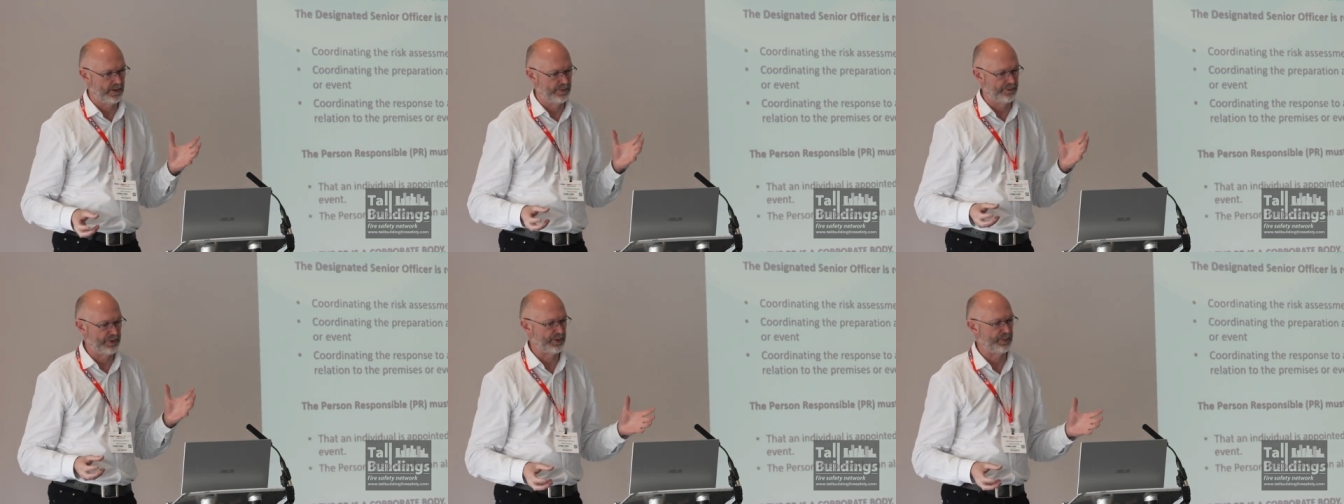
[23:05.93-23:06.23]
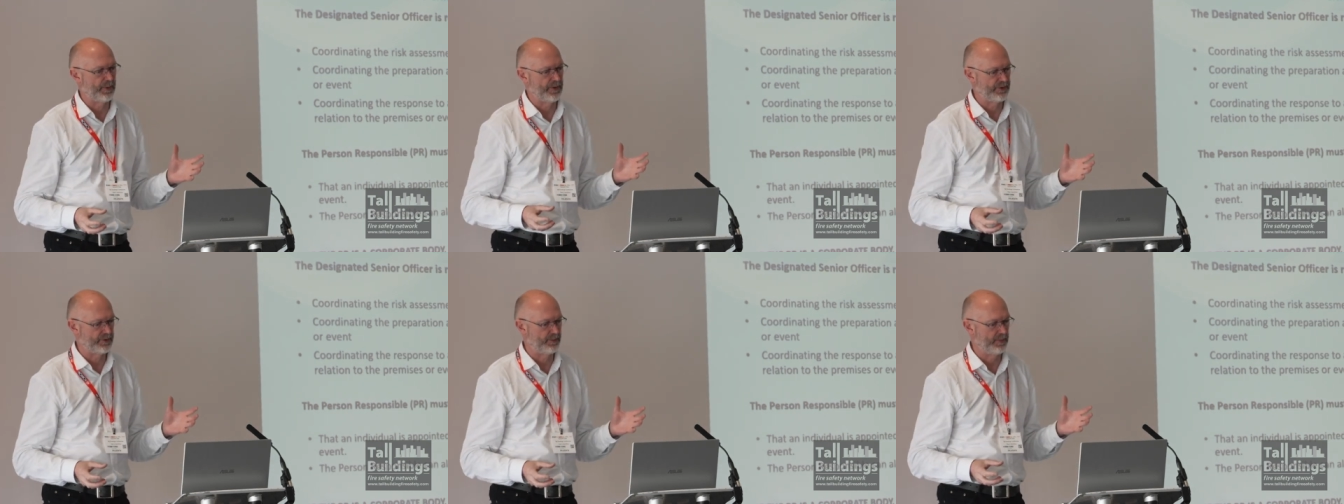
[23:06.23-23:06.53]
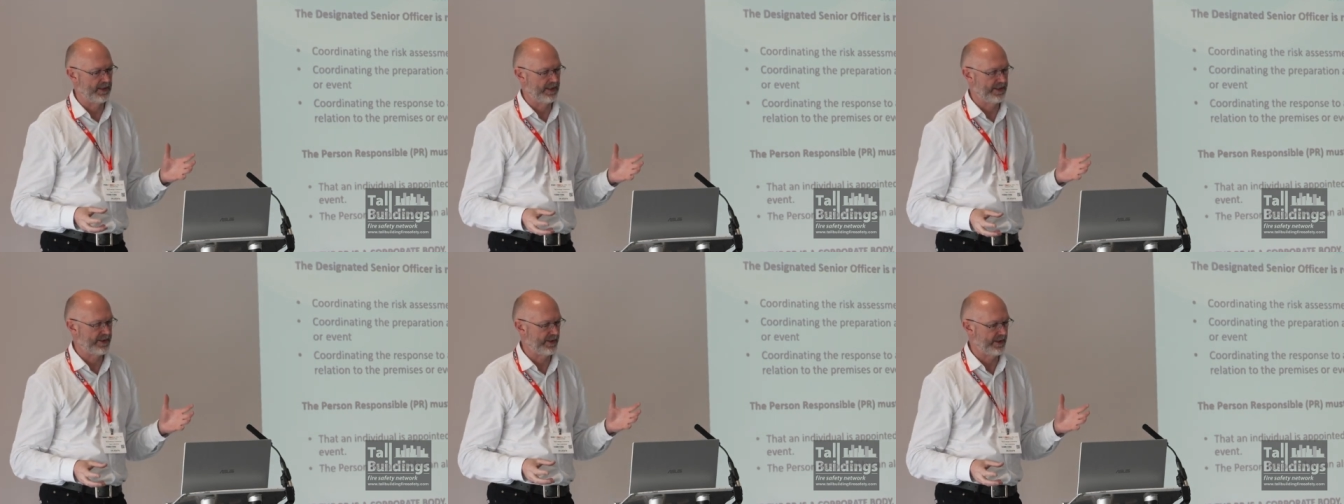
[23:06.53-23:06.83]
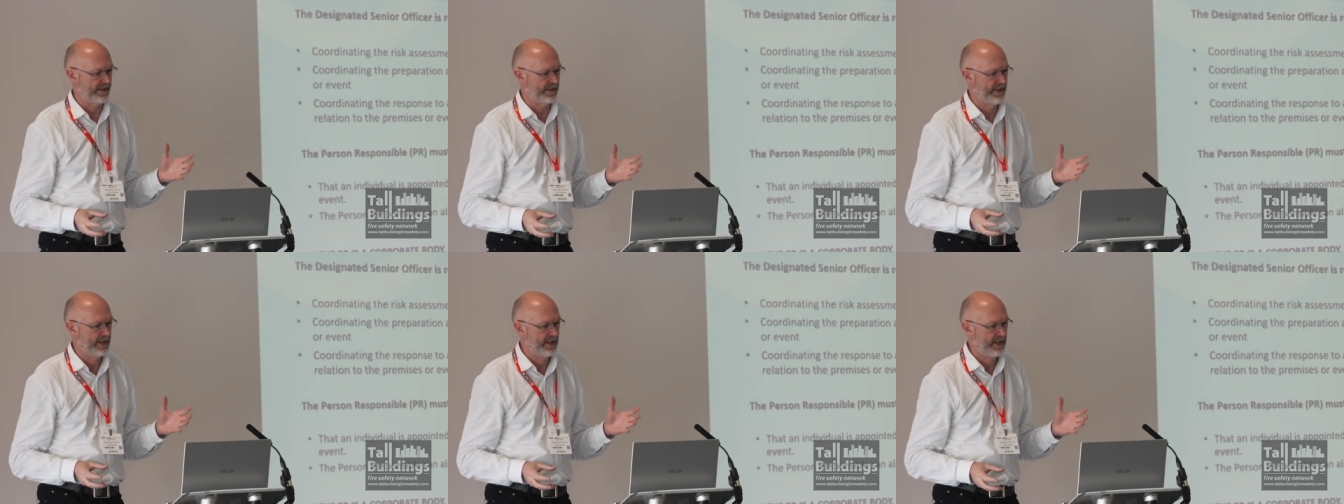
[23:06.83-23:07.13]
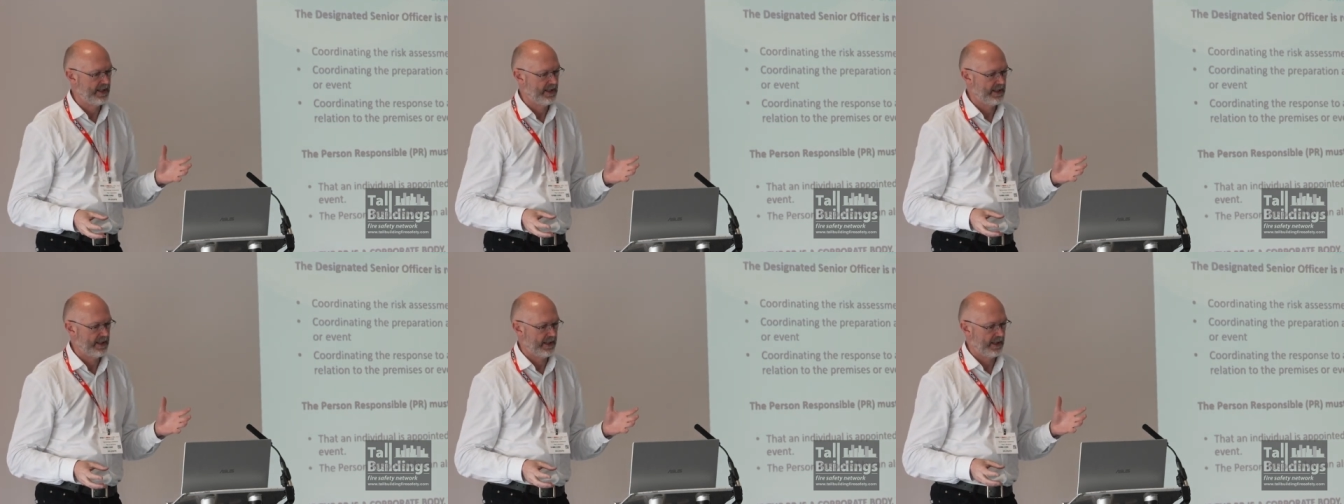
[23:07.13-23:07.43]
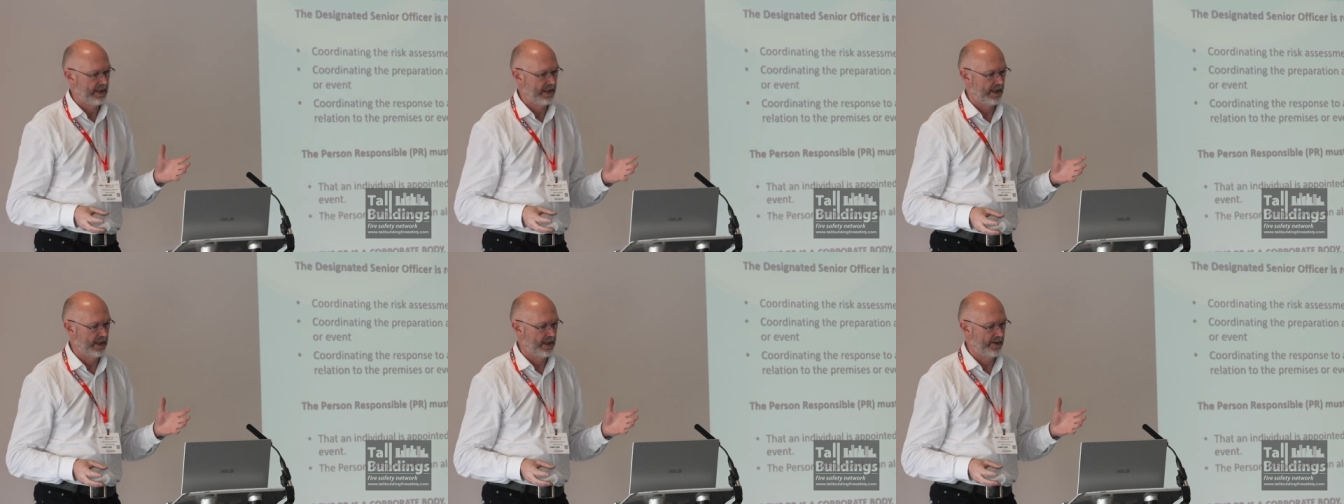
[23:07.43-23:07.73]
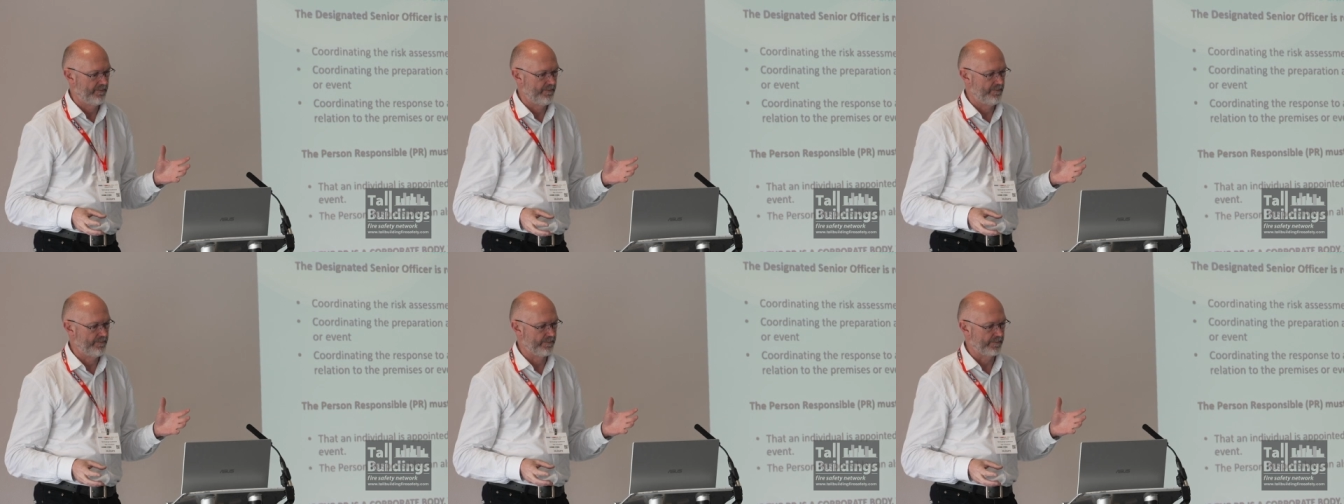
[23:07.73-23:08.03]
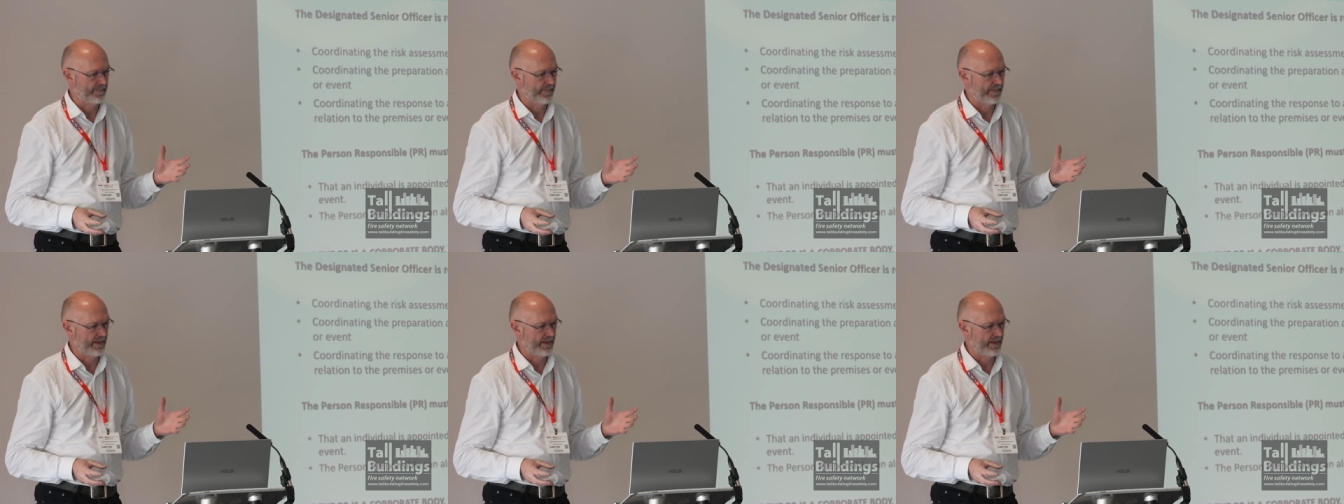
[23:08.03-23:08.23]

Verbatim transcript: of responsibility. Um,